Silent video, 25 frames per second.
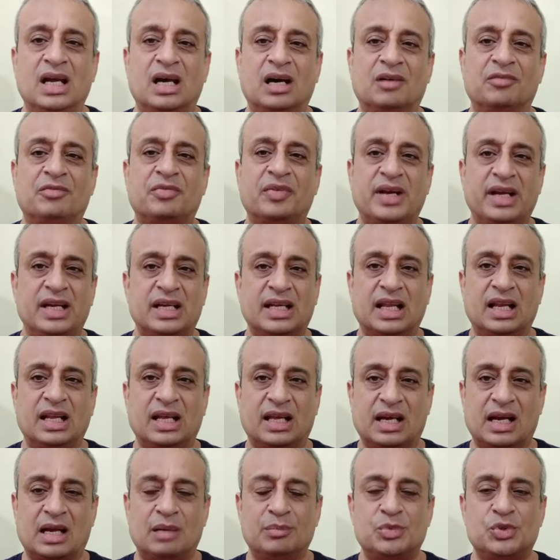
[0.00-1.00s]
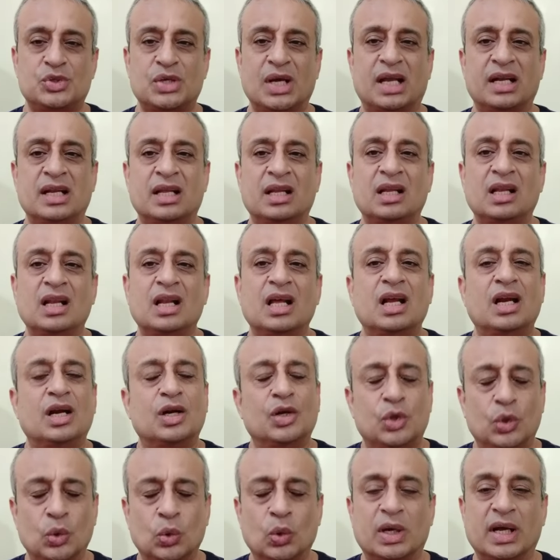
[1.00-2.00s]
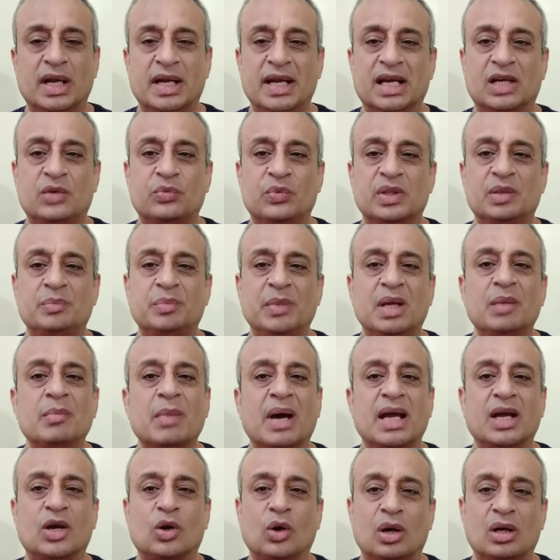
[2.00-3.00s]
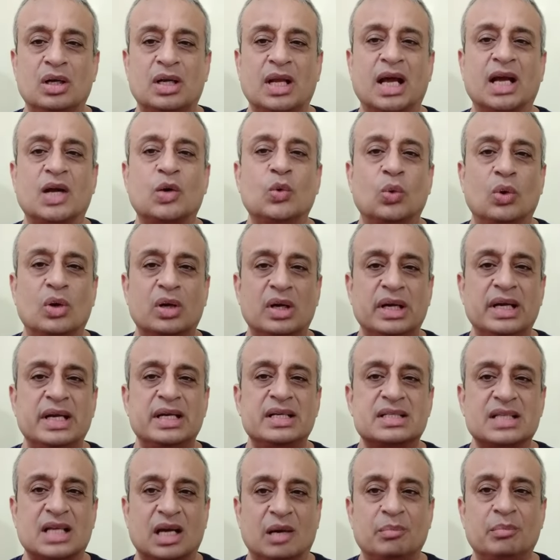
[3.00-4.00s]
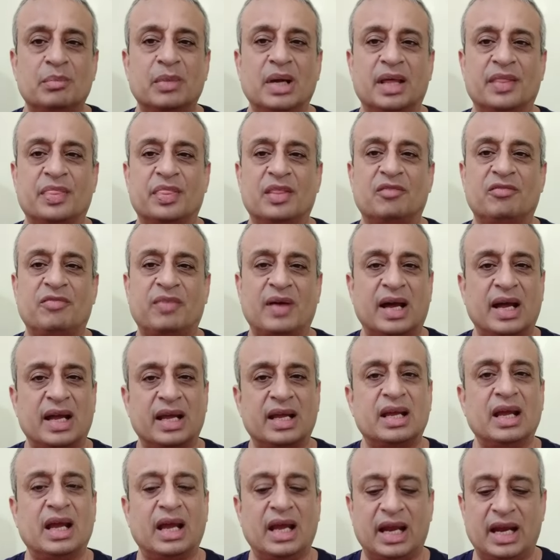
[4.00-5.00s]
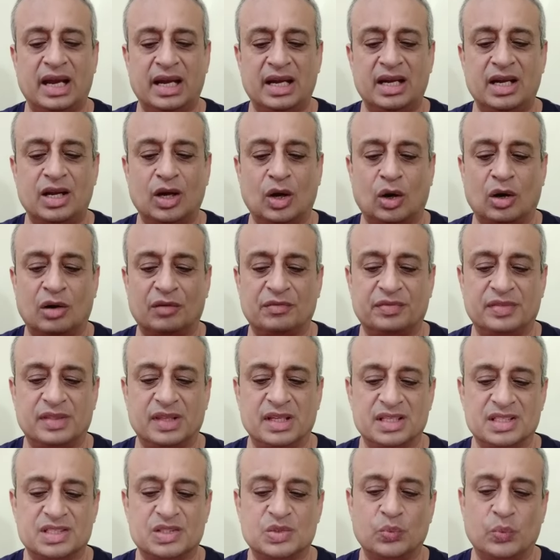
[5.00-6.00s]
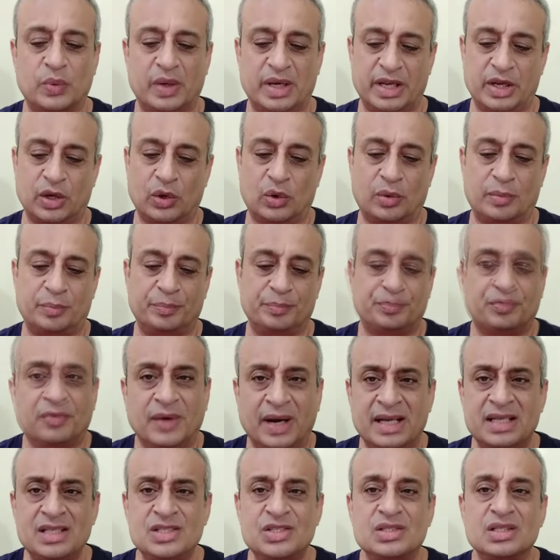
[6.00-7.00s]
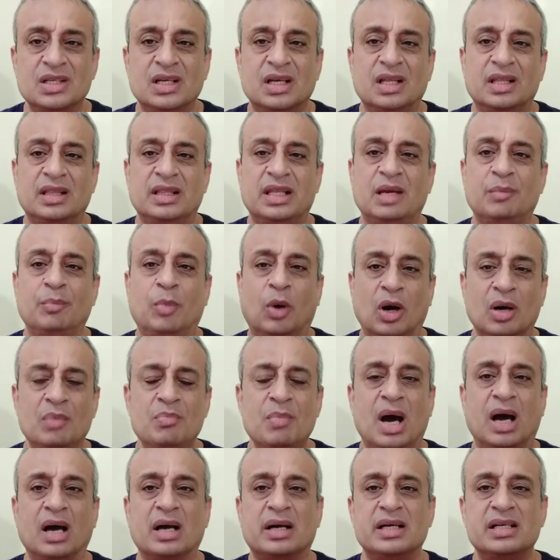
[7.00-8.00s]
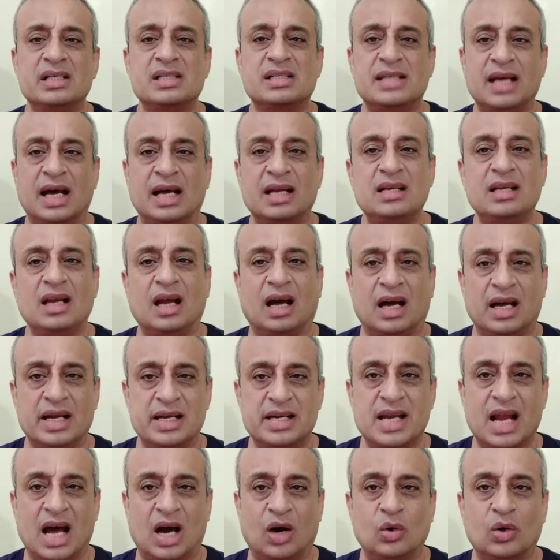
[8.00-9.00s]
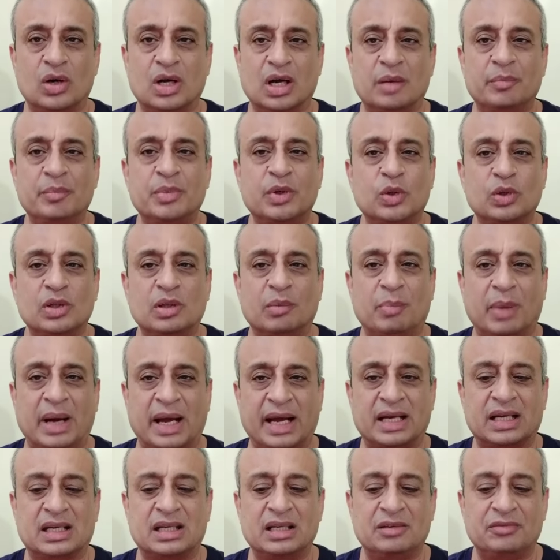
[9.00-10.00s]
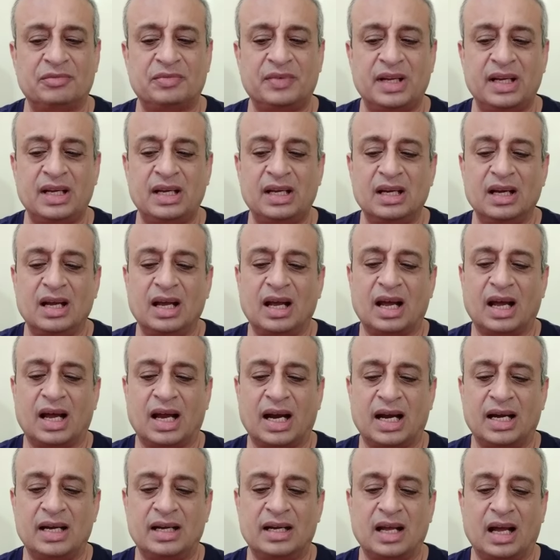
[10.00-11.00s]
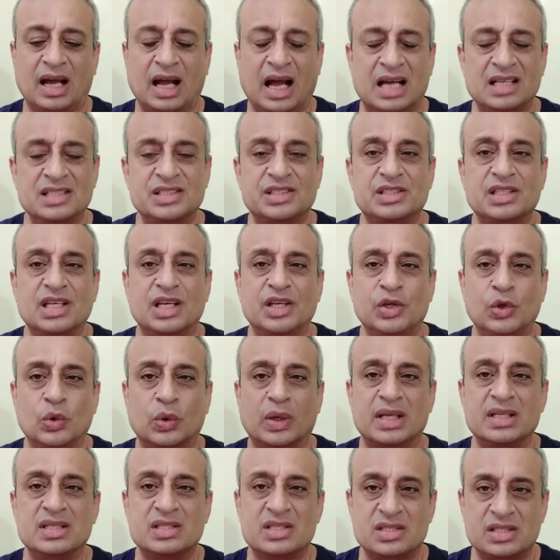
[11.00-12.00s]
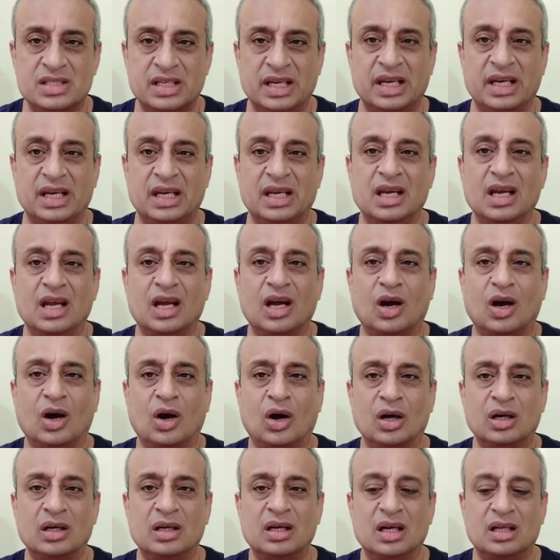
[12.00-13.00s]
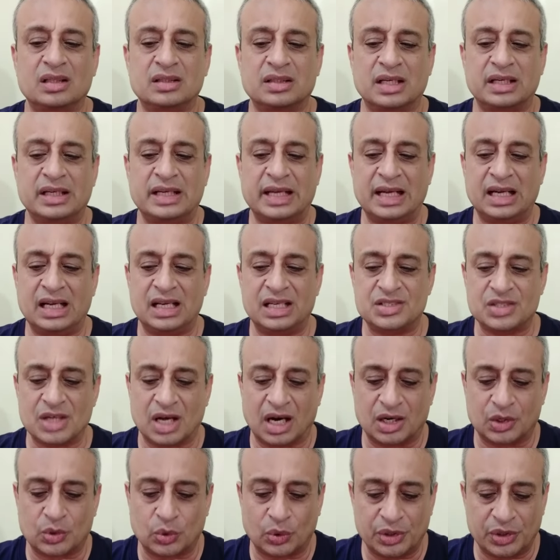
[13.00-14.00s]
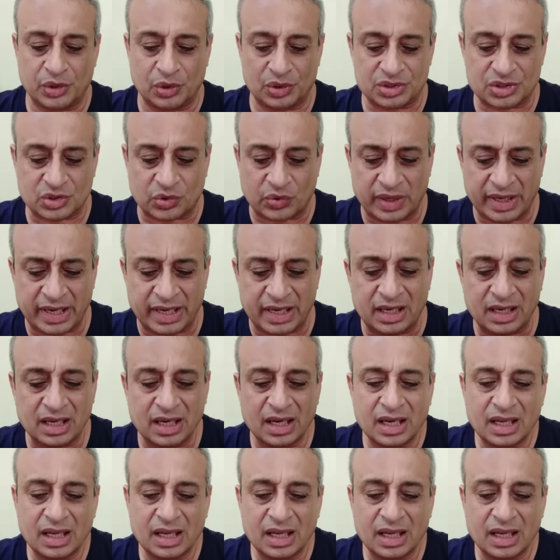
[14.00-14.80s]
uh, free Telegram channel. Do connect with me. My contact coordinates come at the fag end of this video. Friends, the bond market's done. I now come to the bank nifty and as you can see on the daily chart on your screen,